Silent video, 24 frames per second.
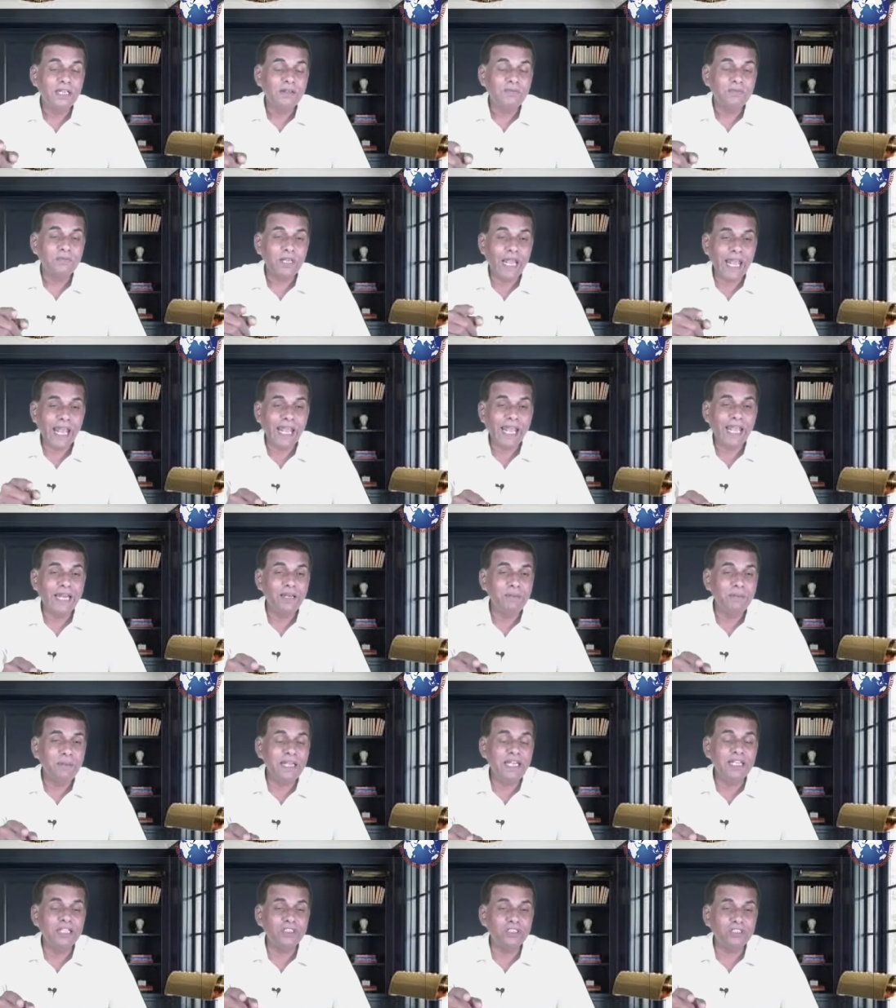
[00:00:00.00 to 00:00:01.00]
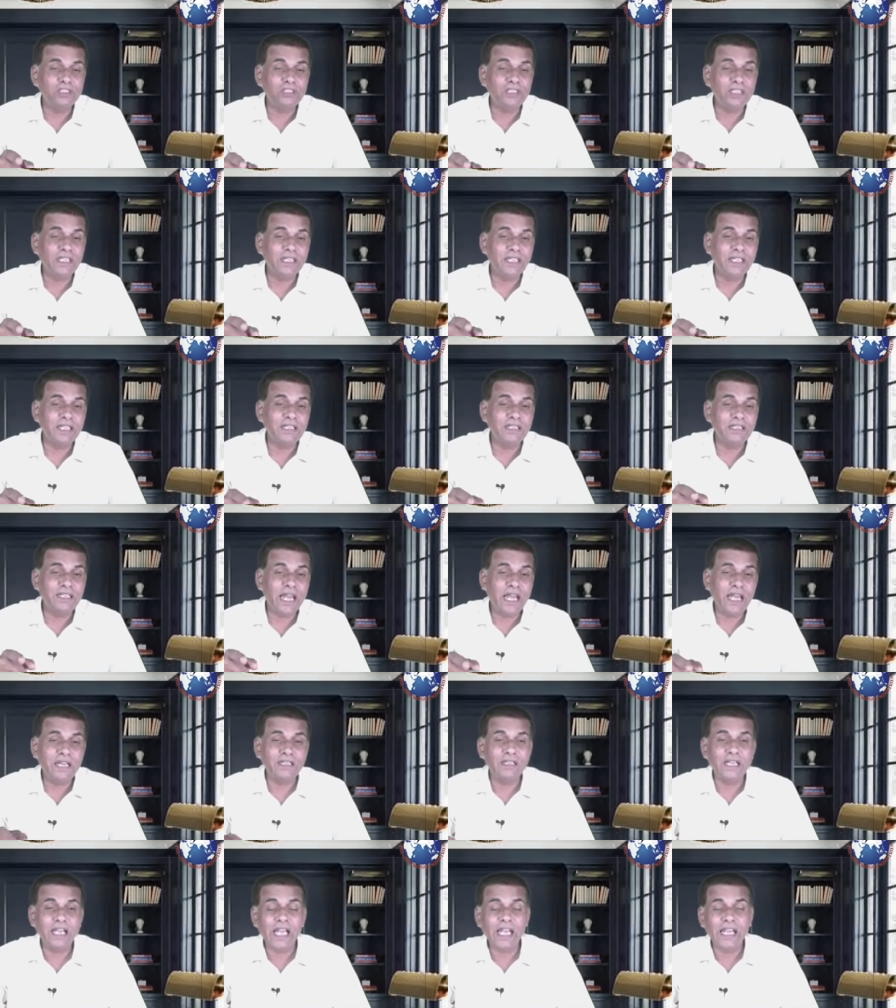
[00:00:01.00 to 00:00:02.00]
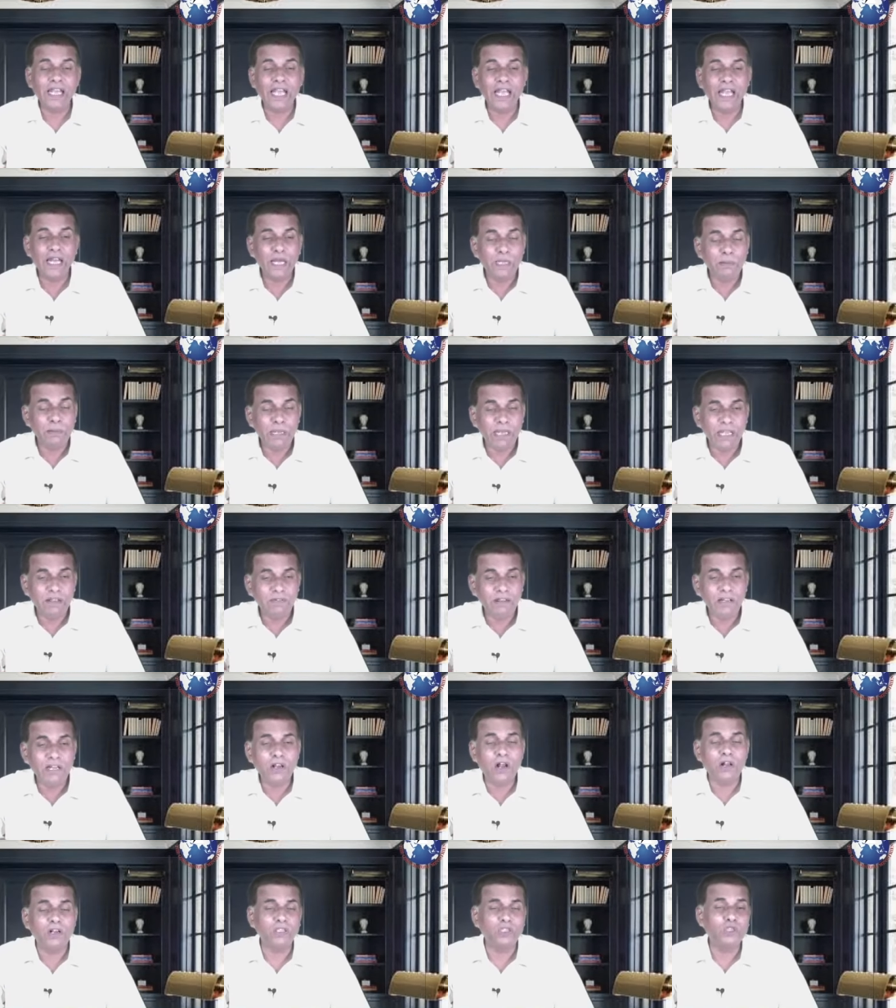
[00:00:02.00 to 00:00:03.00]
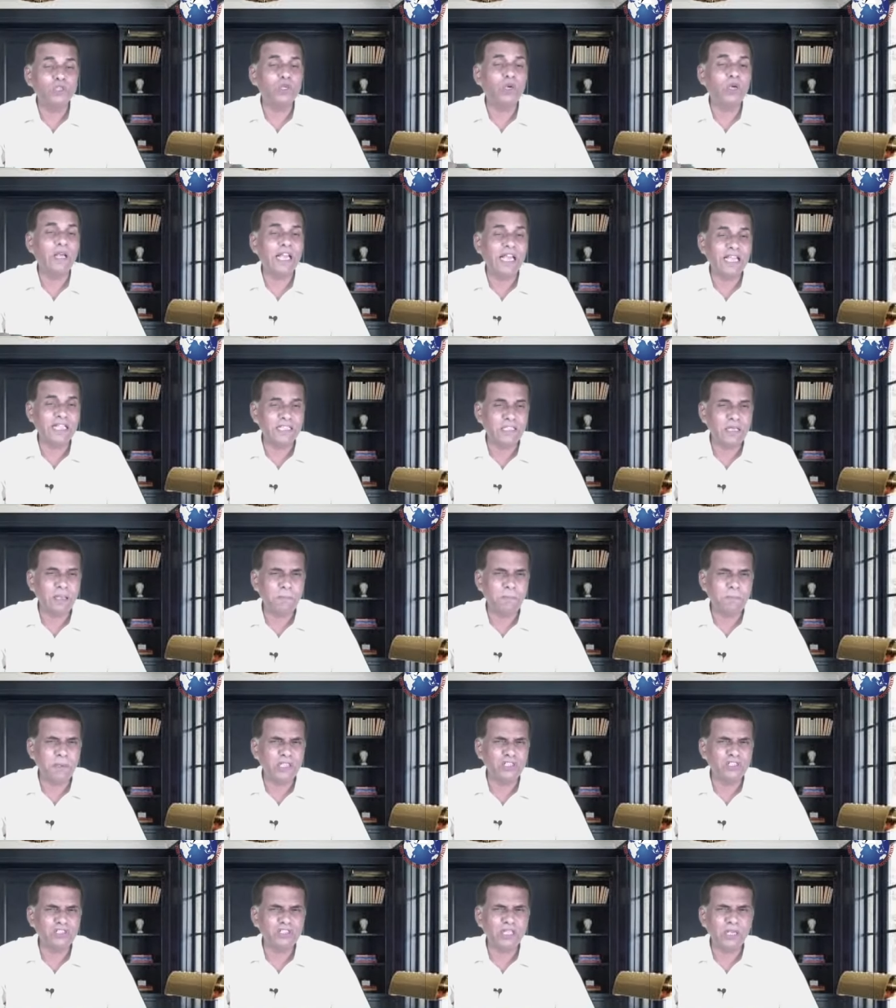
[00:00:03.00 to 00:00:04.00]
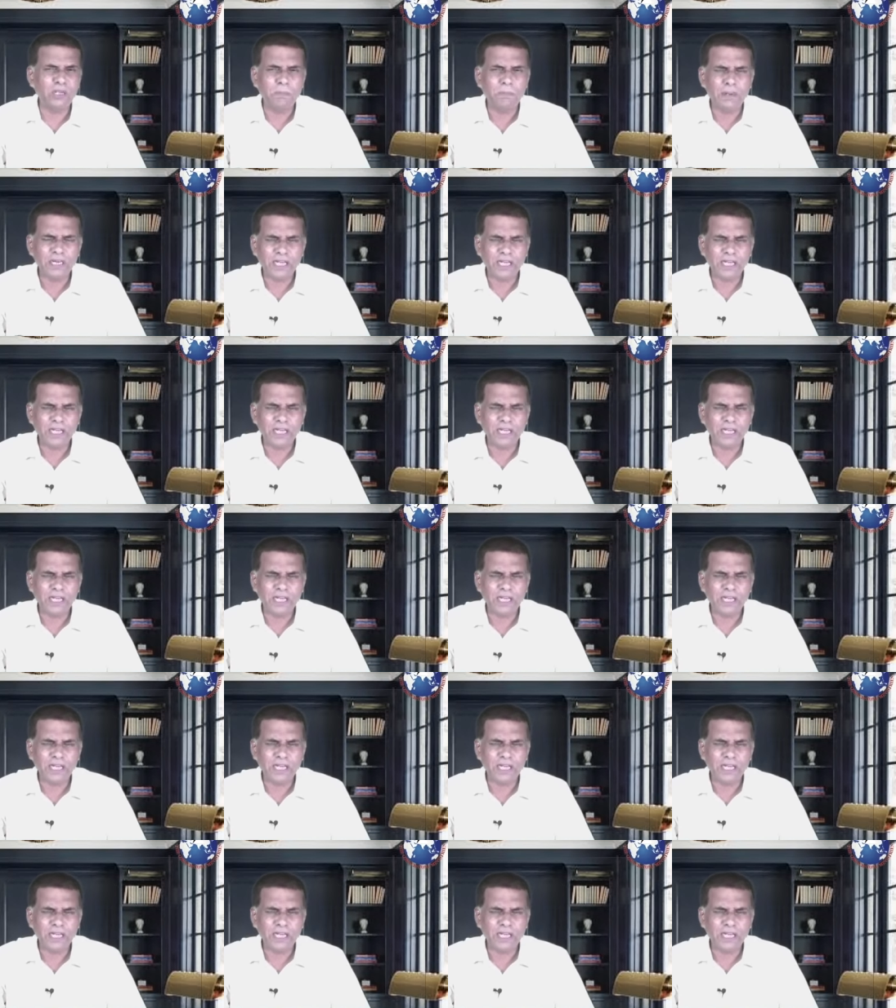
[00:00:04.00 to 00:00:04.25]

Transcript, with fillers: the enemy is thinking that the enemy will also get the blessing.